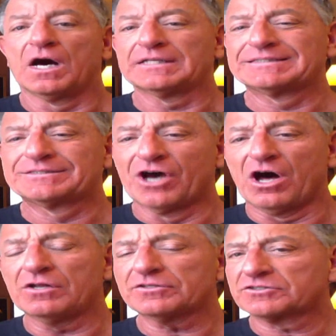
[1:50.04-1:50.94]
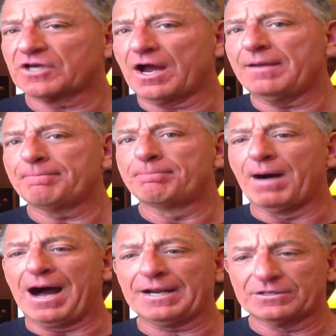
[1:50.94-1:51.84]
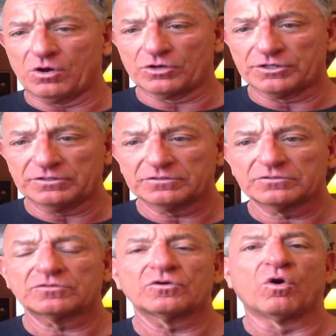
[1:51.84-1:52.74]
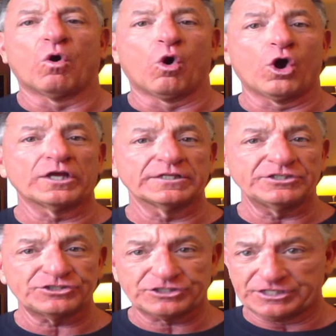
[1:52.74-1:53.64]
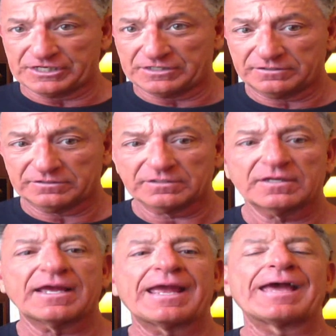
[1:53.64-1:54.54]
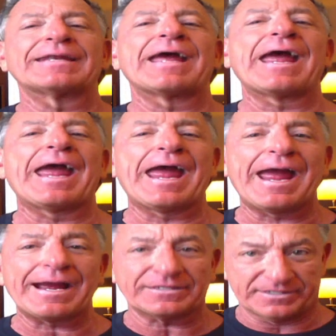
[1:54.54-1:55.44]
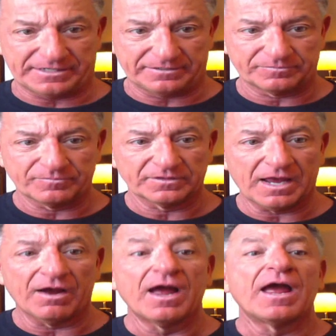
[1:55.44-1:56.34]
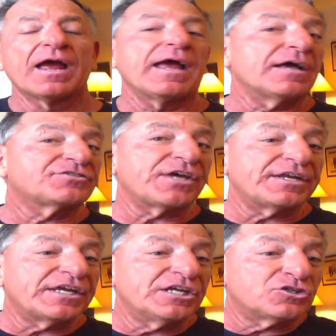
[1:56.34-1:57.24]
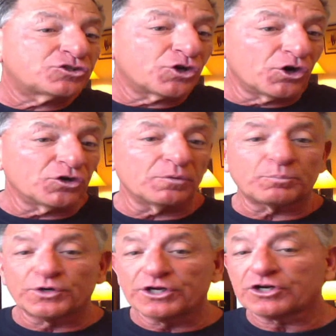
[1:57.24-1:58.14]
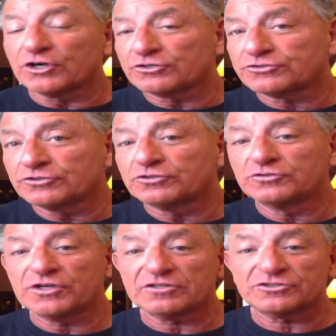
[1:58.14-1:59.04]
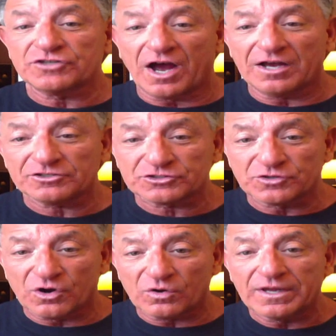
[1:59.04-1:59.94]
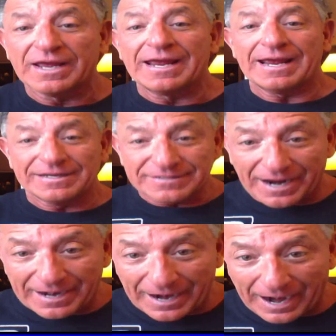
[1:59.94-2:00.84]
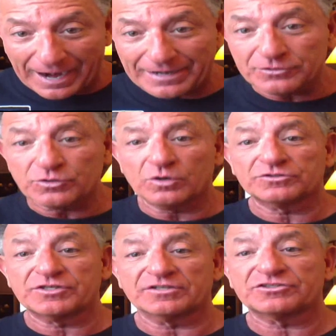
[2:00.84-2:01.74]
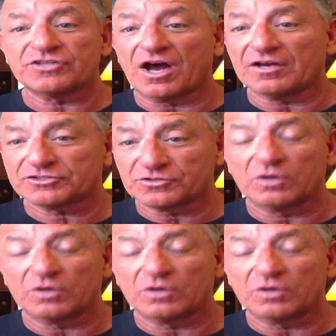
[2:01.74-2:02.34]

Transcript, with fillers: adult type body odor, oily skin, and acne. Now, as an internal precursor to testosterone and dihydrotestosterone,